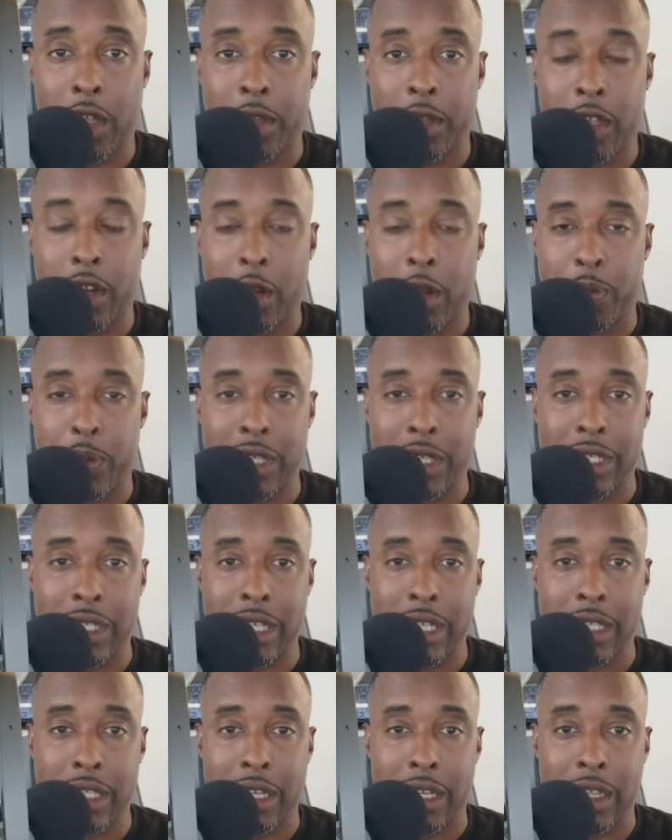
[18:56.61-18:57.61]
you know,
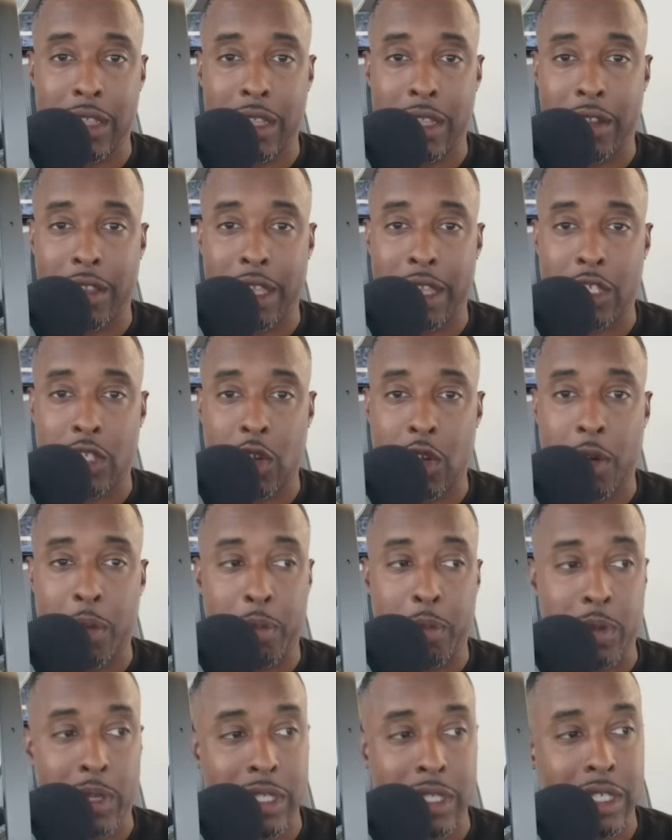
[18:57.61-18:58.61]
preseason, and then they show up
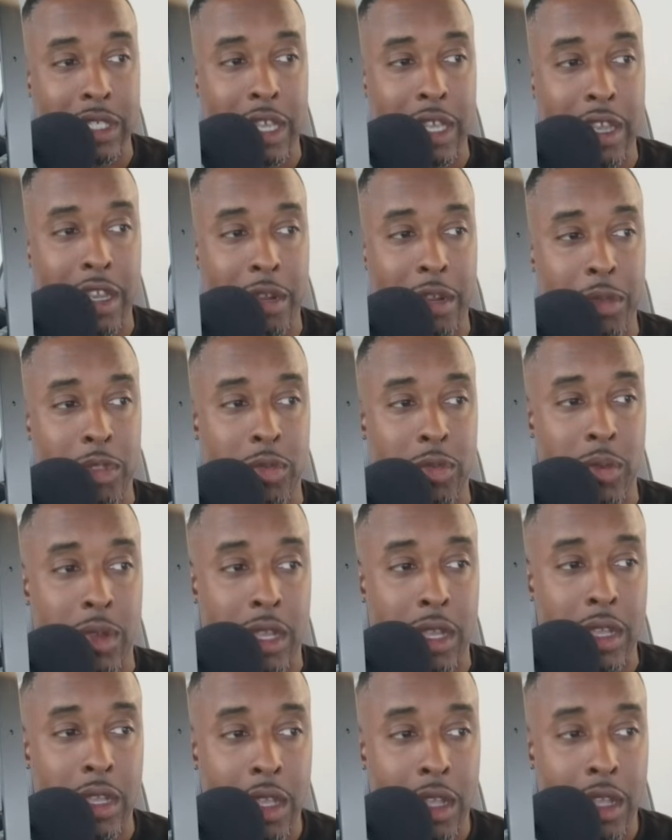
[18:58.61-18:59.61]
in preseason game number
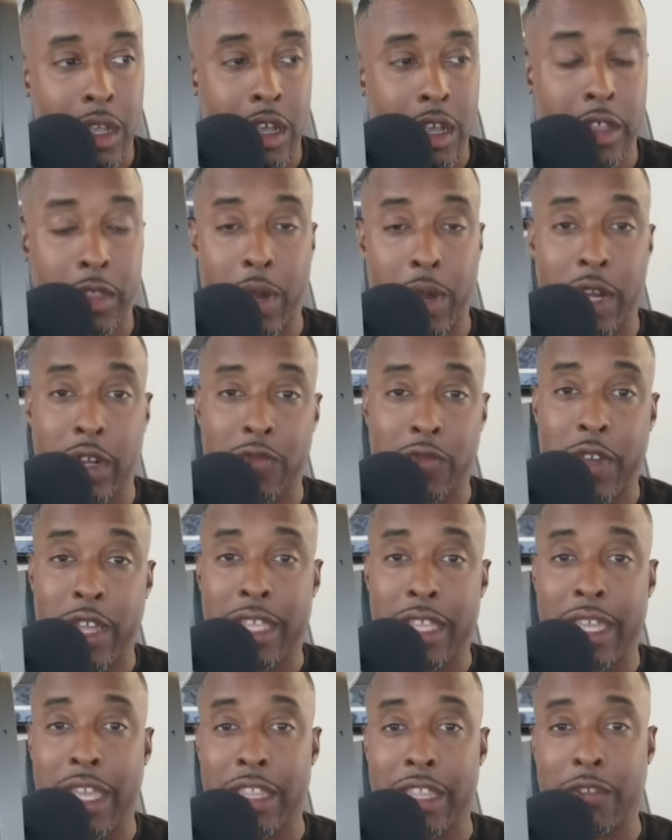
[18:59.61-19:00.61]
three. The Raiders
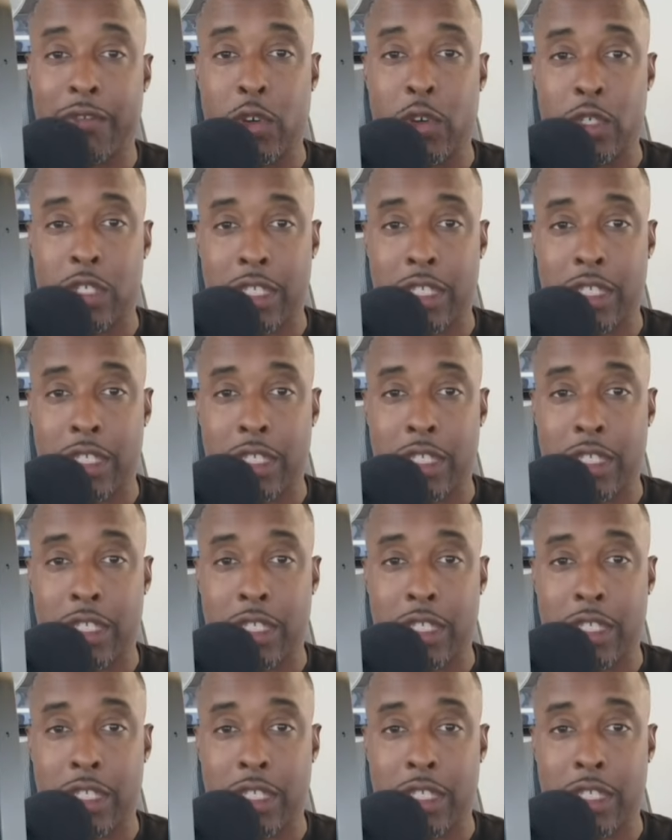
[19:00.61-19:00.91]
finally got their first